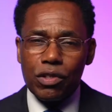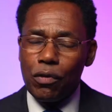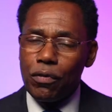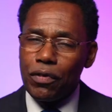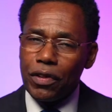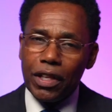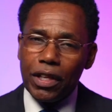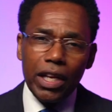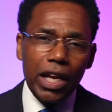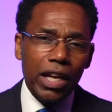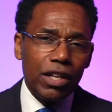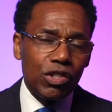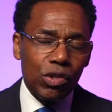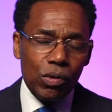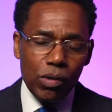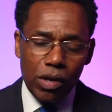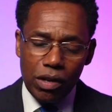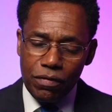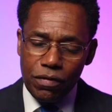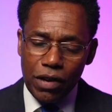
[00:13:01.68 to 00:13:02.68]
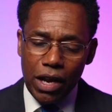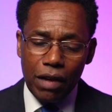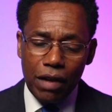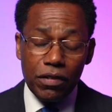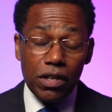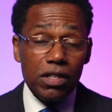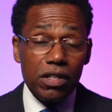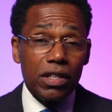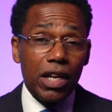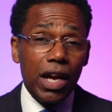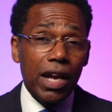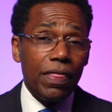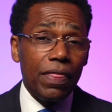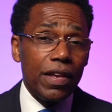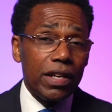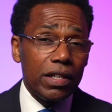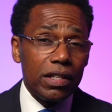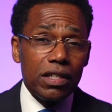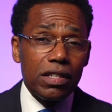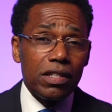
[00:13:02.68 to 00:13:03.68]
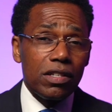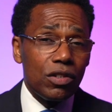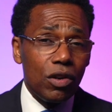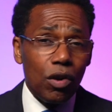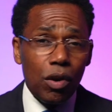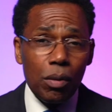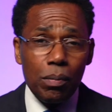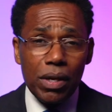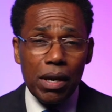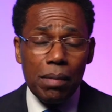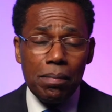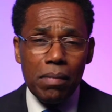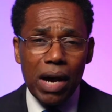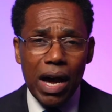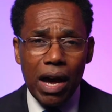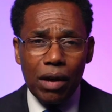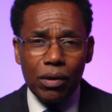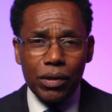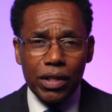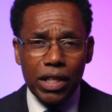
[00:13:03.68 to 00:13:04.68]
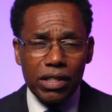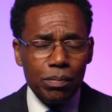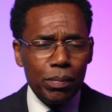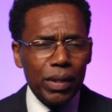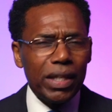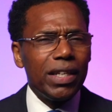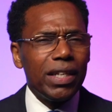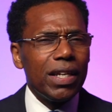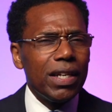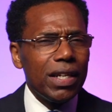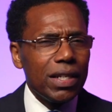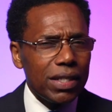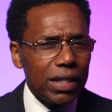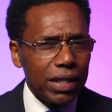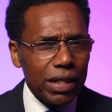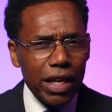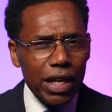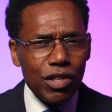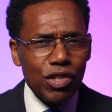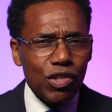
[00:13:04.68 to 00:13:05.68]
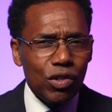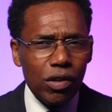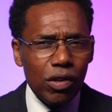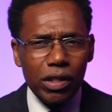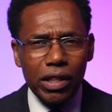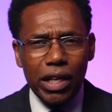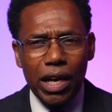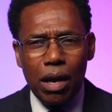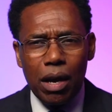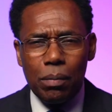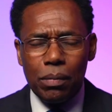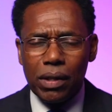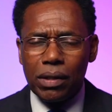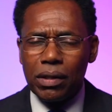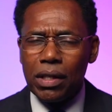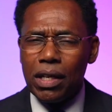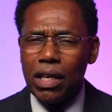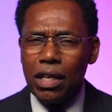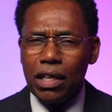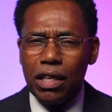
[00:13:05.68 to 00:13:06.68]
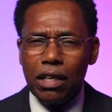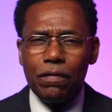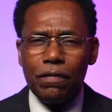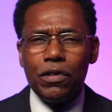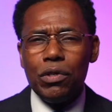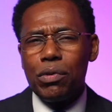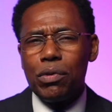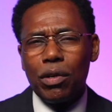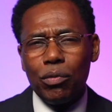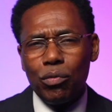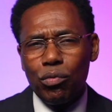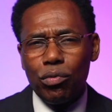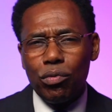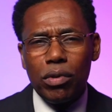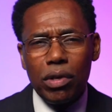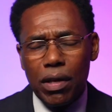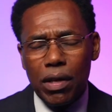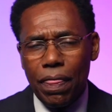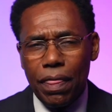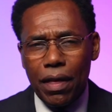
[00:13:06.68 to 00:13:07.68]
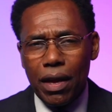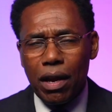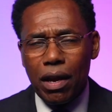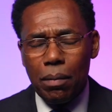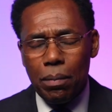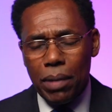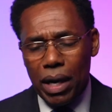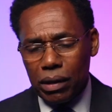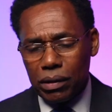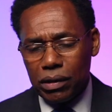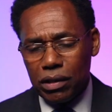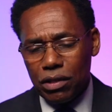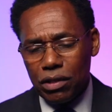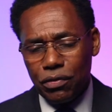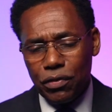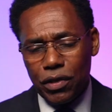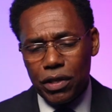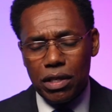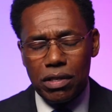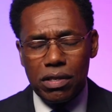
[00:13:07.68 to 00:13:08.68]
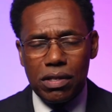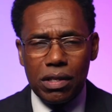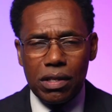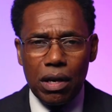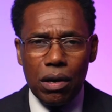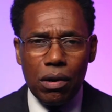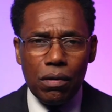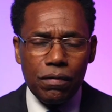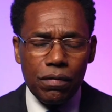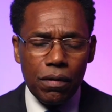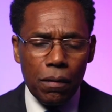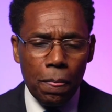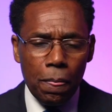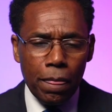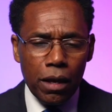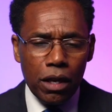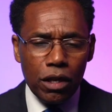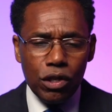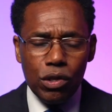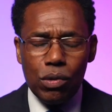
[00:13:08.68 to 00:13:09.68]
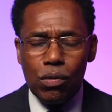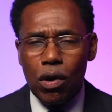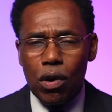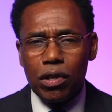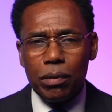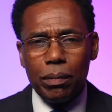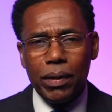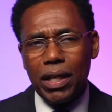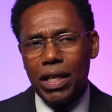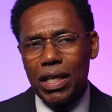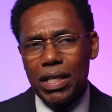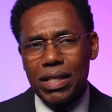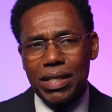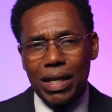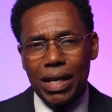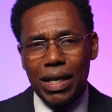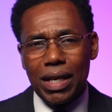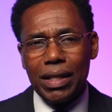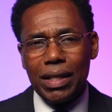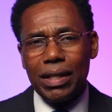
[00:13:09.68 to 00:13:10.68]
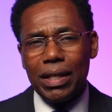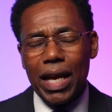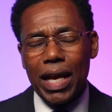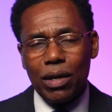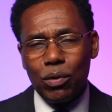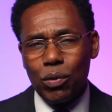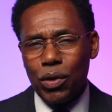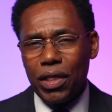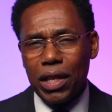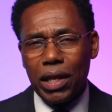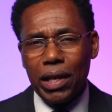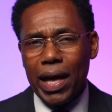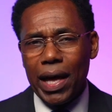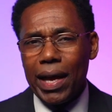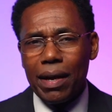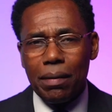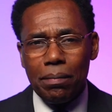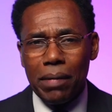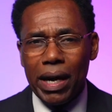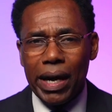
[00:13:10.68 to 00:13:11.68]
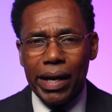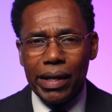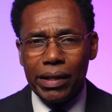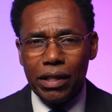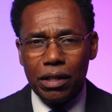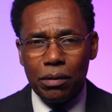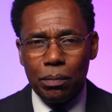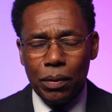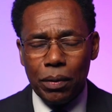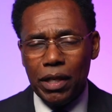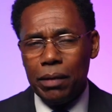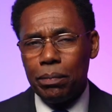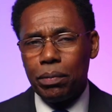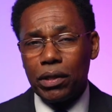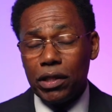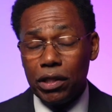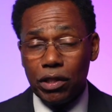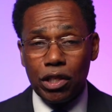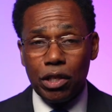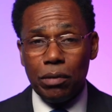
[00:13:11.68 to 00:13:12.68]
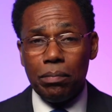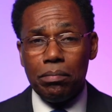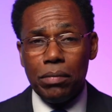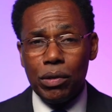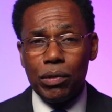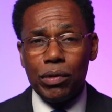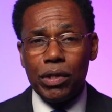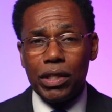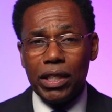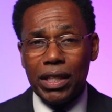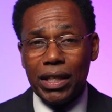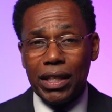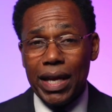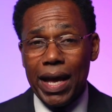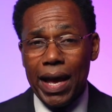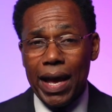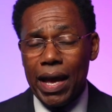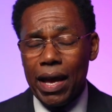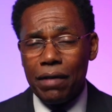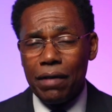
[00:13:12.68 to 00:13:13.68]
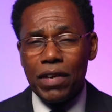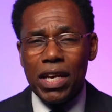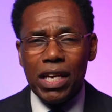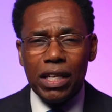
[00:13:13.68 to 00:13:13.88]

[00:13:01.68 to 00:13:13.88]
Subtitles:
so for the next 25 years, and I think that this is going to be a model that's beginning to catch on now, but if you can really think about this for yourself, you want to begin to connect with like-minded people in community and have